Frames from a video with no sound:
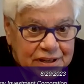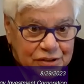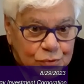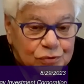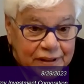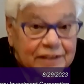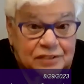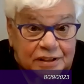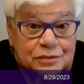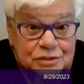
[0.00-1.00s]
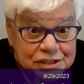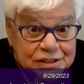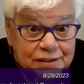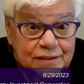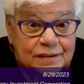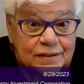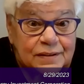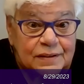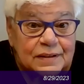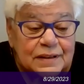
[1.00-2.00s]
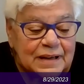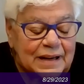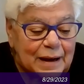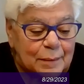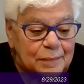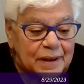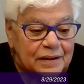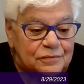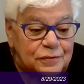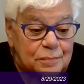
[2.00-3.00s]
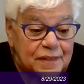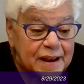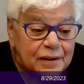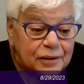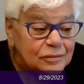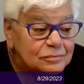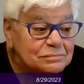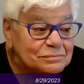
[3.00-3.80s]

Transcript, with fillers: and use less energy? Um, and from there,